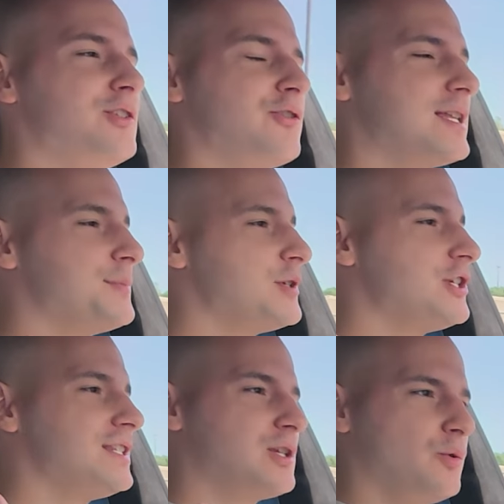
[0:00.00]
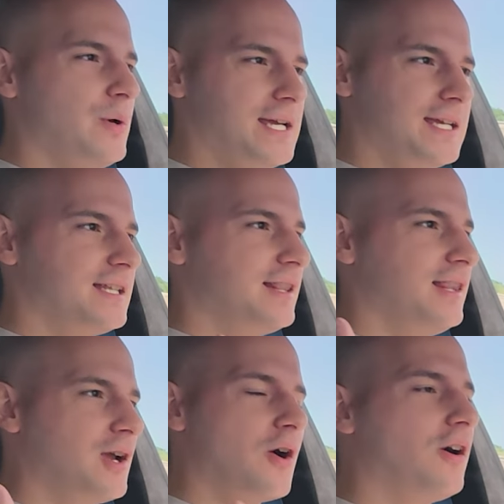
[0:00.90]
transmission's quick.
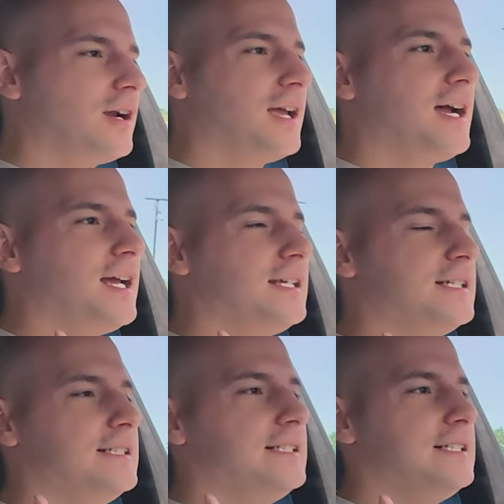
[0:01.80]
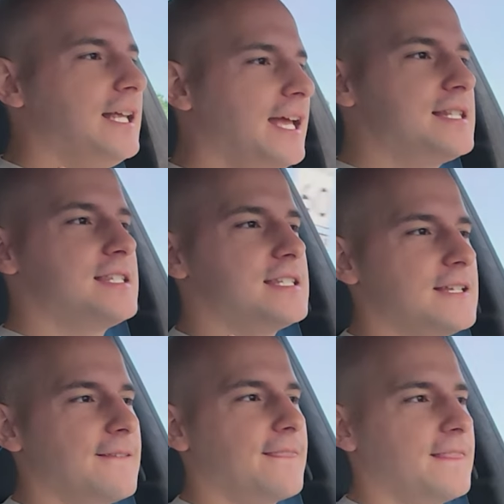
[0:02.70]
The car
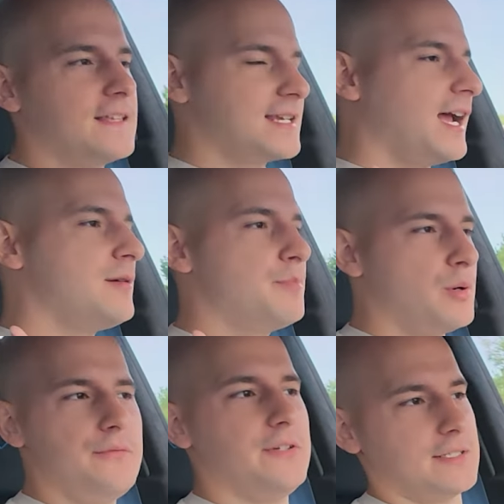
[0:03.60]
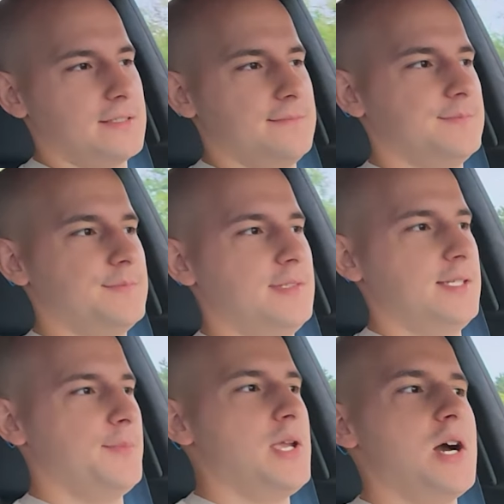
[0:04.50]
it's kind of perfect,
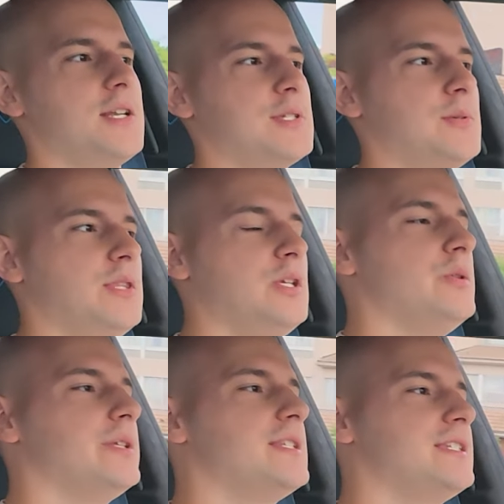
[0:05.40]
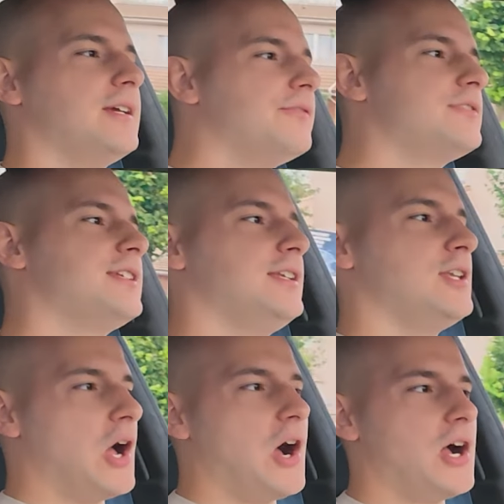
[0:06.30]
to be honest with you. It's tough to
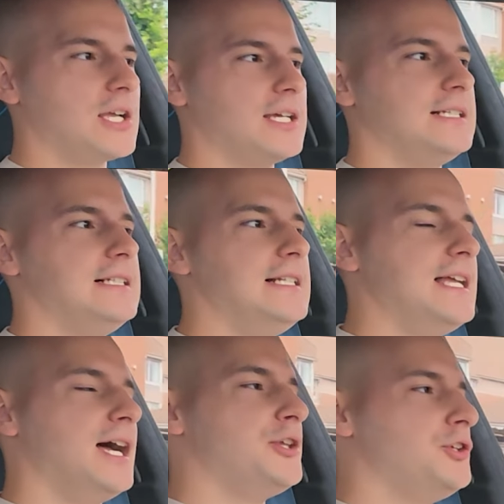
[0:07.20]
knock a